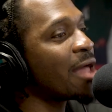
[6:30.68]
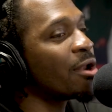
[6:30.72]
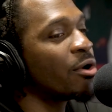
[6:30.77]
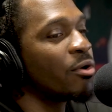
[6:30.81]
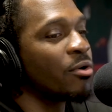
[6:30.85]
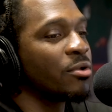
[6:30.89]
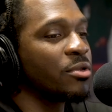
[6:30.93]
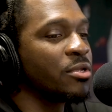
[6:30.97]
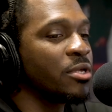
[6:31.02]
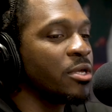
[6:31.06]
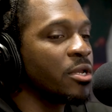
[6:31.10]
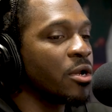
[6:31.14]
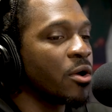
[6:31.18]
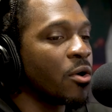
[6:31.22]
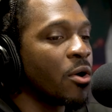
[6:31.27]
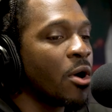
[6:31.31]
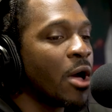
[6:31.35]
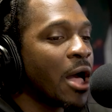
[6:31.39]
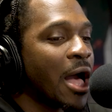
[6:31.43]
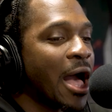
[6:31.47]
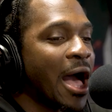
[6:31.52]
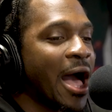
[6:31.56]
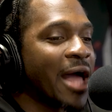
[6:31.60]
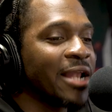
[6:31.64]
I don't, you know,
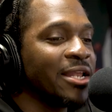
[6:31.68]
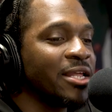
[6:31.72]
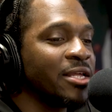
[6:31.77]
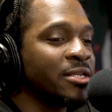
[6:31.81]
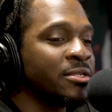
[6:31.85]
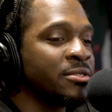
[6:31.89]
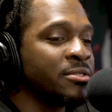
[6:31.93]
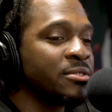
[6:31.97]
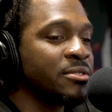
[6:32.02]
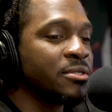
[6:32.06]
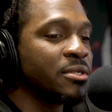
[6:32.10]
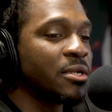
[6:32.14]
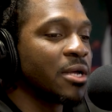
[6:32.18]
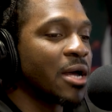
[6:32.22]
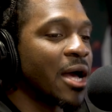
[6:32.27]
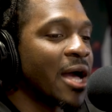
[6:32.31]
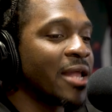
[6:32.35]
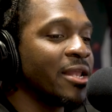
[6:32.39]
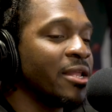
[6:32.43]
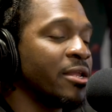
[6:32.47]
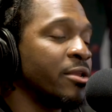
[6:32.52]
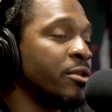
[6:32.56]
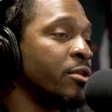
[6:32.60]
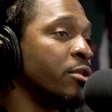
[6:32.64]
I didn't
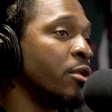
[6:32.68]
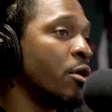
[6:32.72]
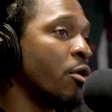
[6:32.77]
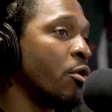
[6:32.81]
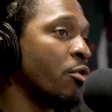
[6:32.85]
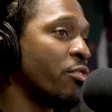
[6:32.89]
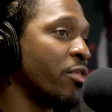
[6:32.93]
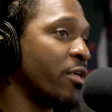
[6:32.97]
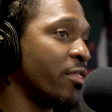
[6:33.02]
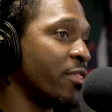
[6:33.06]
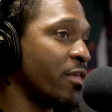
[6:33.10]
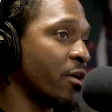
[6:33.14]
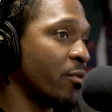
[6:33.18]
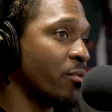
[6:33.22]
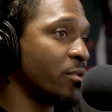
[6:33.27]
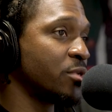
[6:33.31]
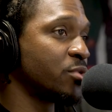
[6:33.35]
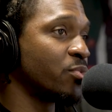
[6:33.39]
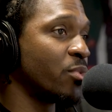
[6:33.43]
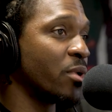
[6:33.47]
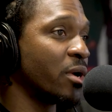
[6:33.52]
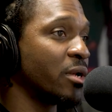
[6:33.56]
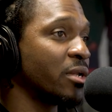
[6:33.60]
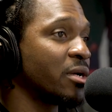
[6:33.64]
know that there
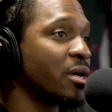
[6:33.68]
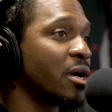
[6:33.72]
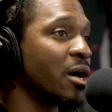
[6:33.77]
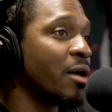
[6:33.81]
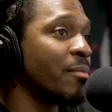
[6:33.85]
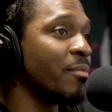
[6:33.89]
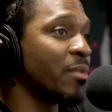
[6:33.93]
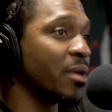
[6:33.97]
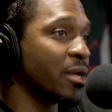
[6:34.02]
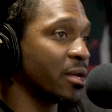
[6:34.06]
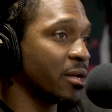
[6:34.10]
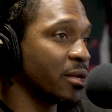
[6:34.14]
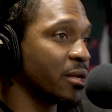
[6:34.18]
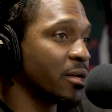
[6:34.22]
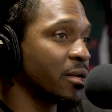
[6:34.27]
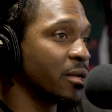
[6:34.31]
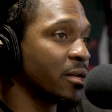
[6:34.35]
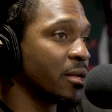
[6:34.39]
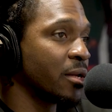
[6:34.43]
was one coming.